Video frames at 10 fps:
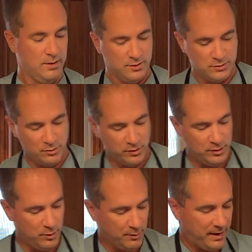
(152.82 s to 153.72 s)
So
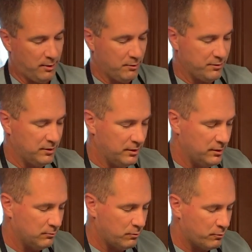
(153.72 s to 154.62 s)
you know now
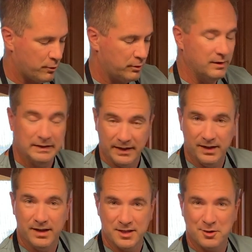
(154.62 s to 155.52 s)
the word
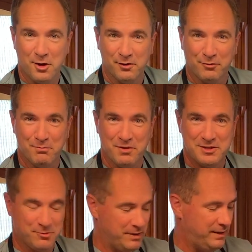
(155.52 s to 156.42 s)
lid is gone from my
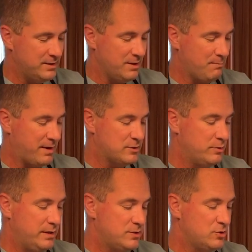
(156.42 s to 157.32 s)
screen. In my
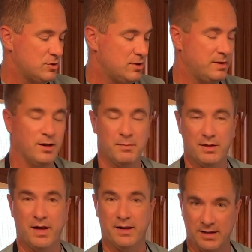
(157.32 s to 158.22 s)
screen, it's just to tell
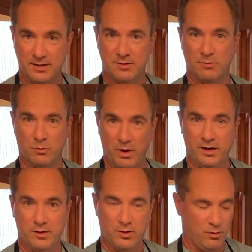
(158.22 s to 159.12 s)
me that it's
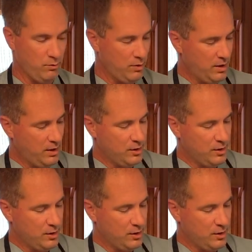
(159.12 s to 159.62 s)
ready to go.